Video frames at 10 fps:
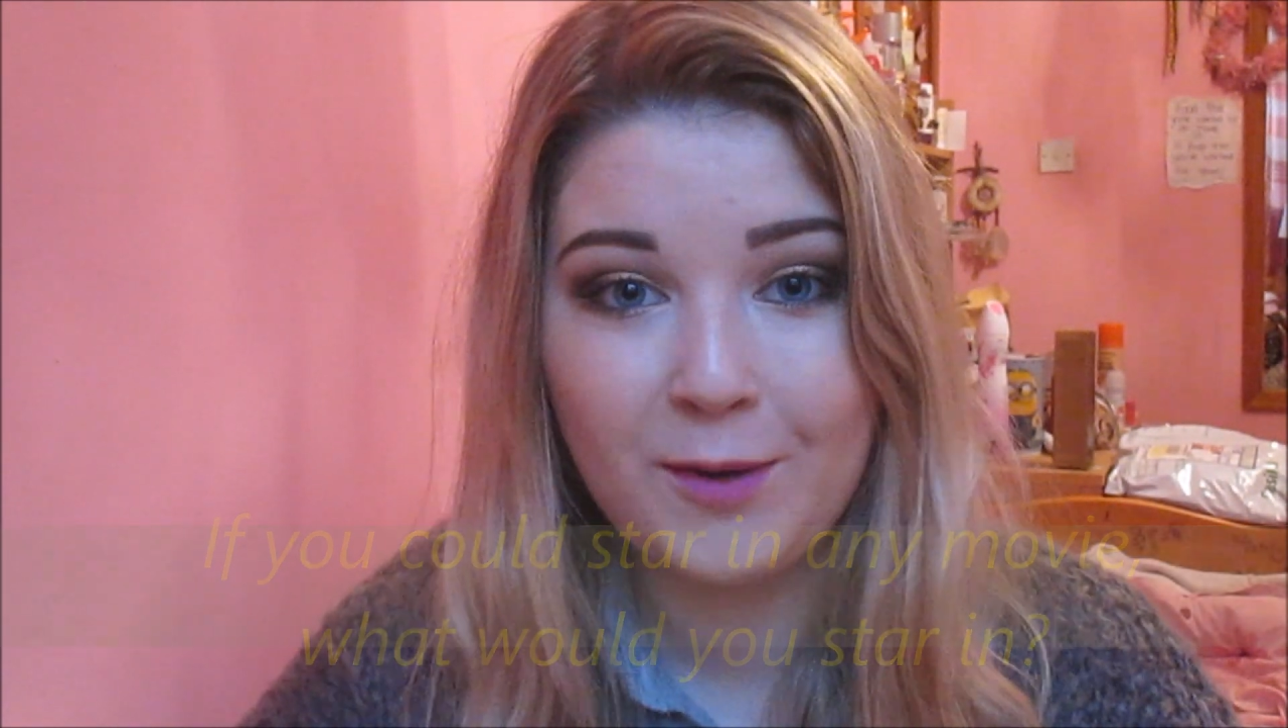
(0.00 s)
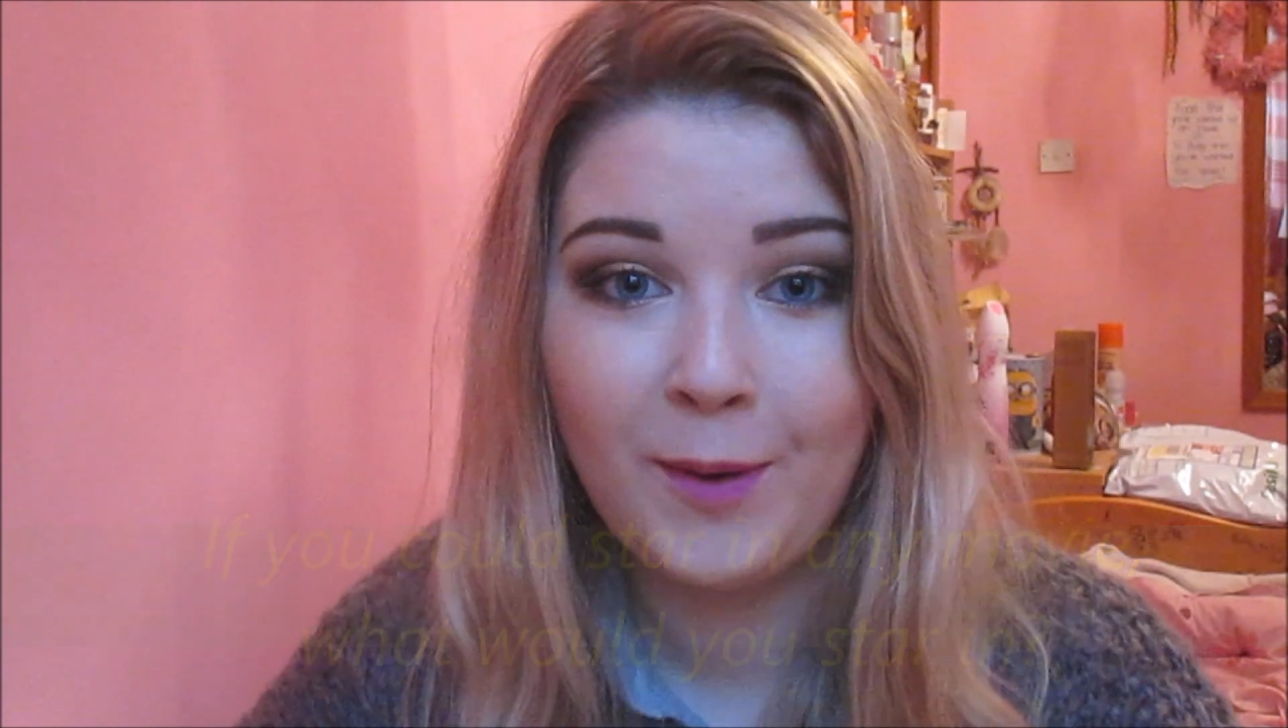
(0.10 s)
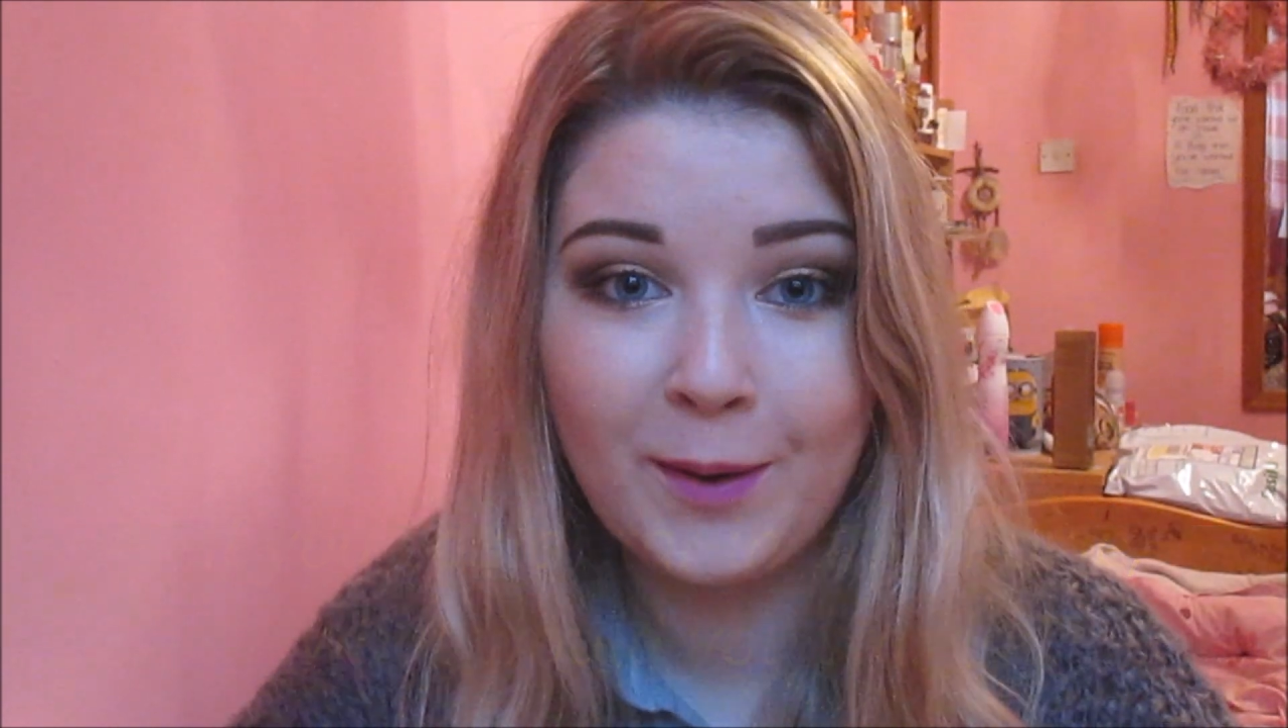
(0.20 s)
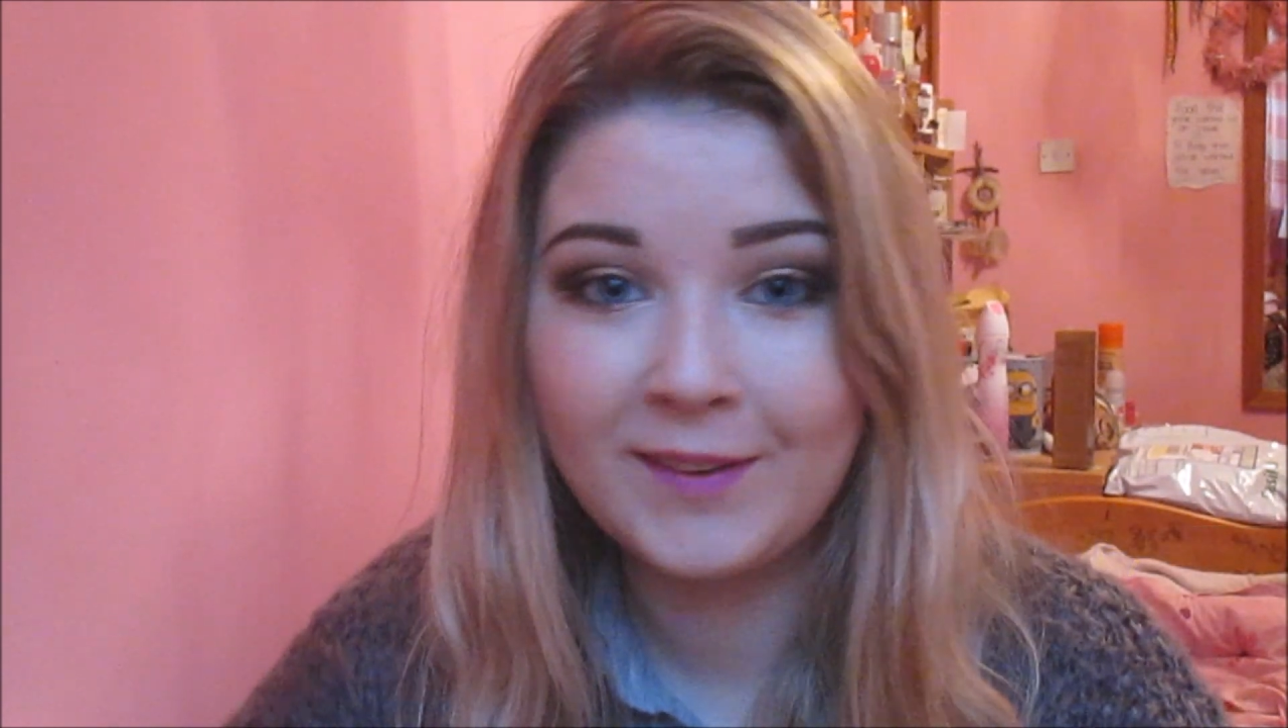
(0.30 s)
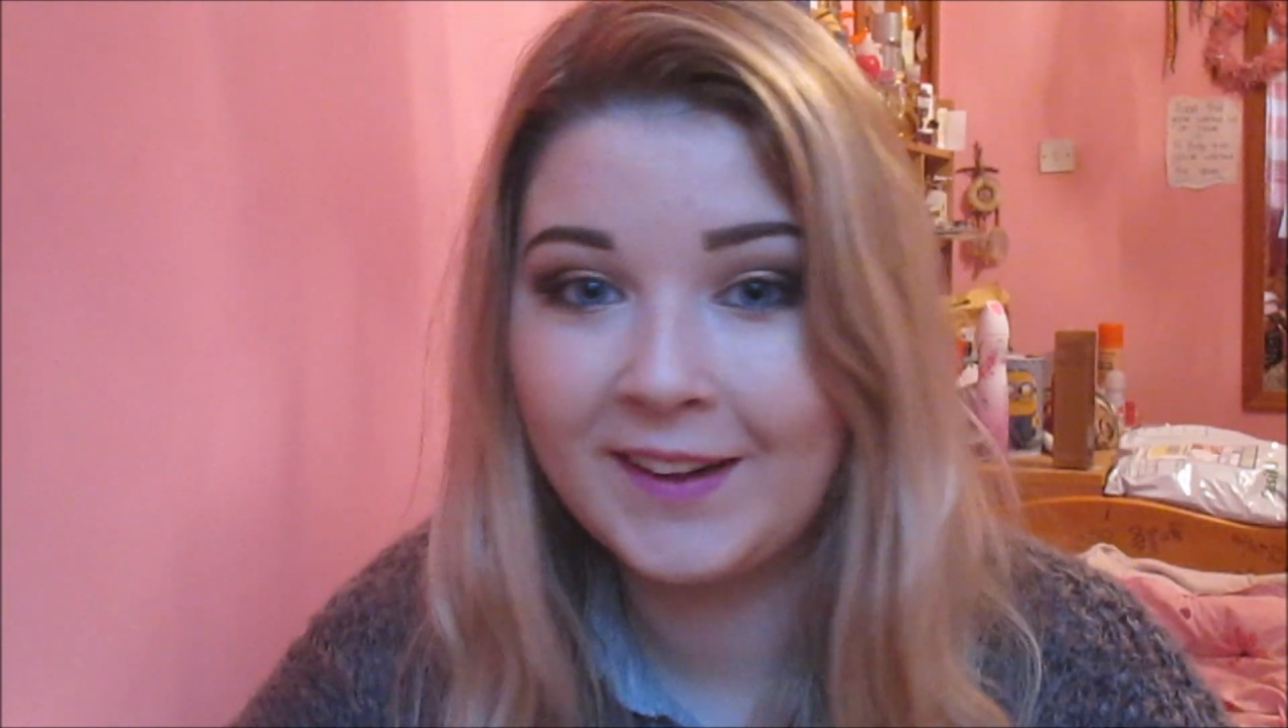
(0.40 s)

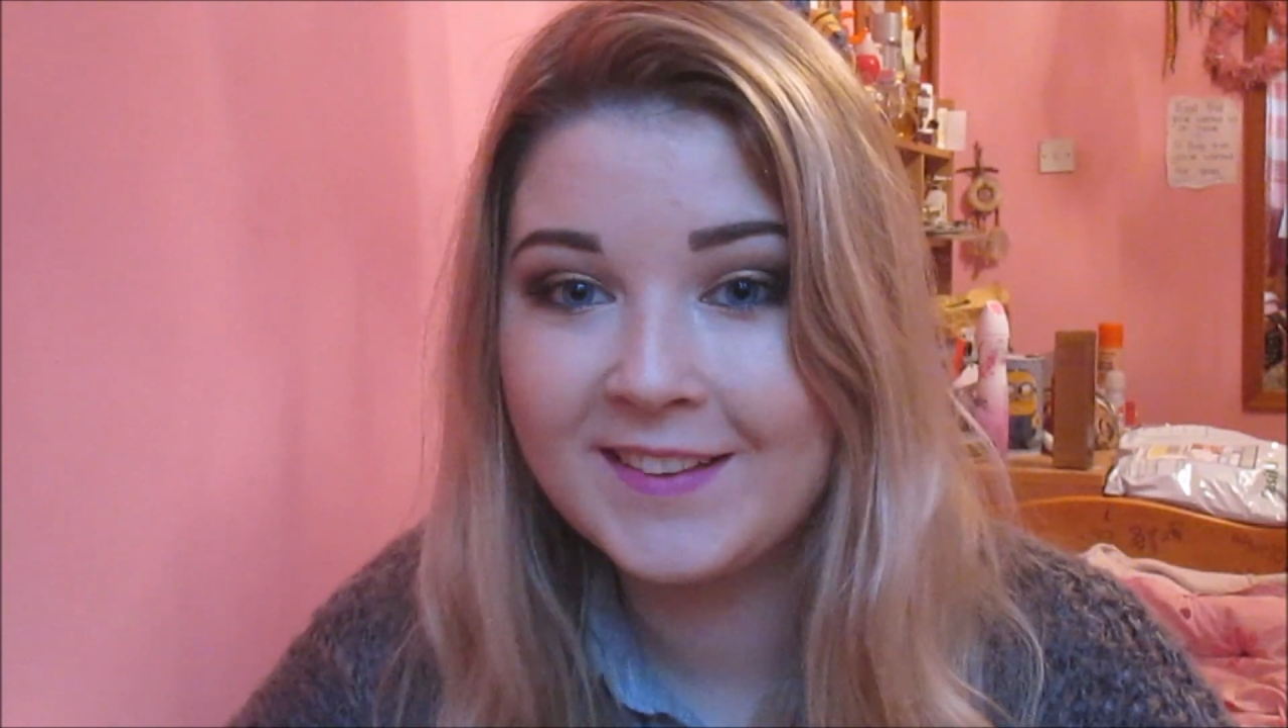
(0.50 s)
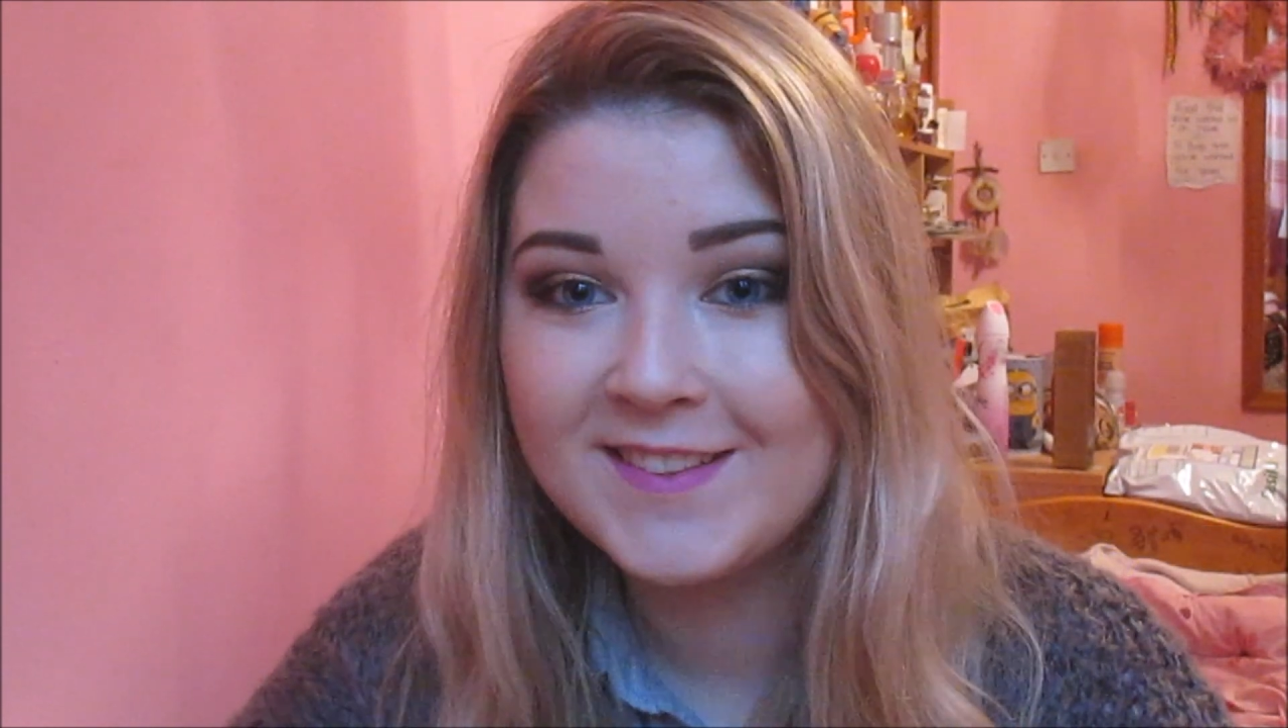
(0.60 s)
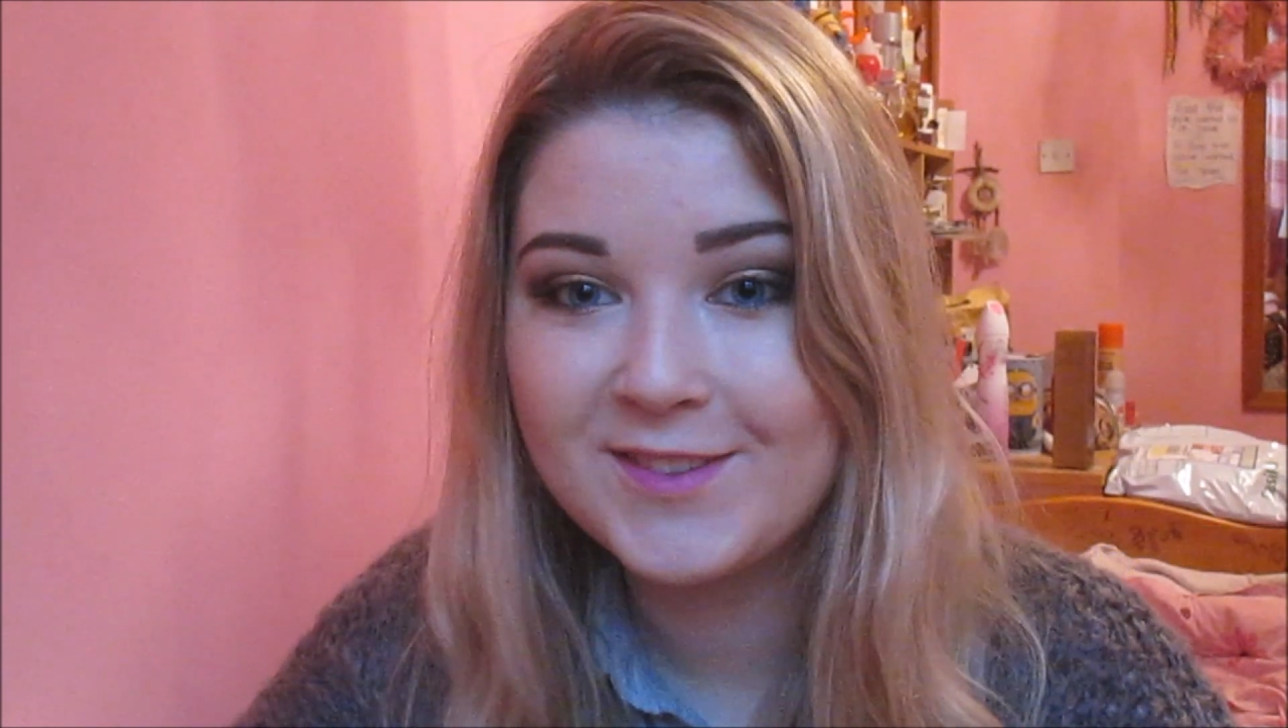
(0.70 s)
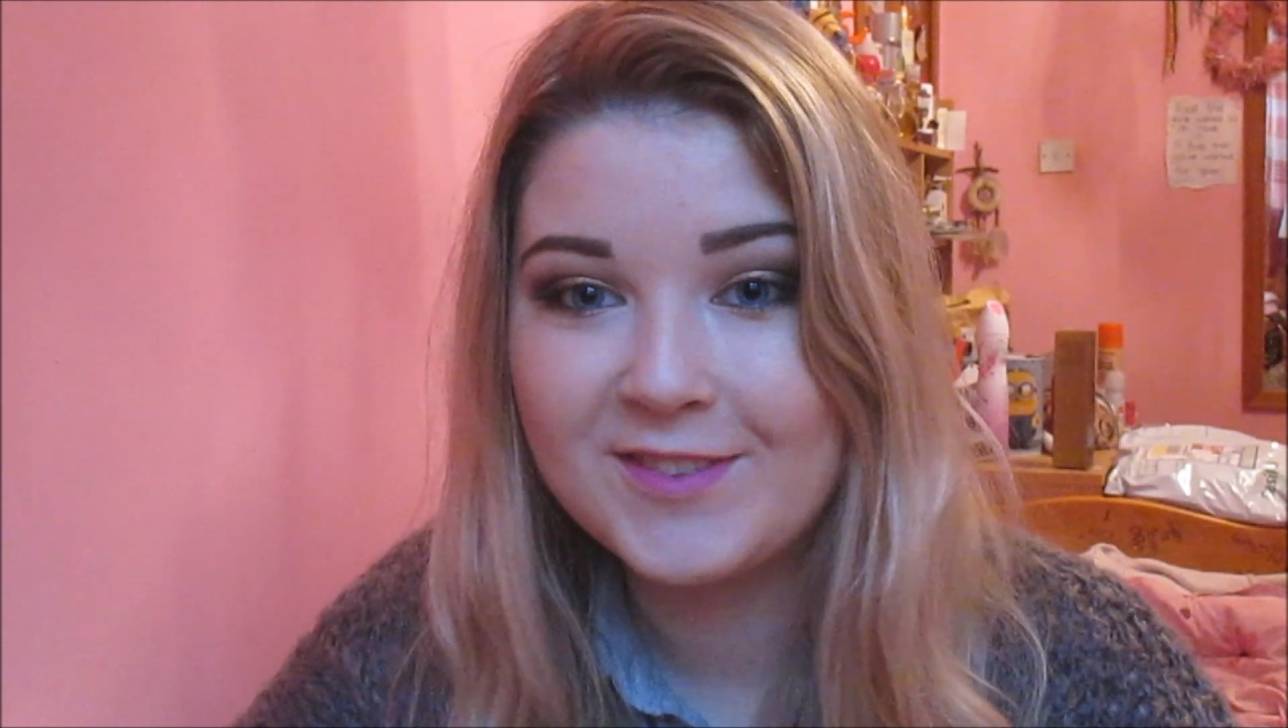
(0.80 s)
what I'm going to answer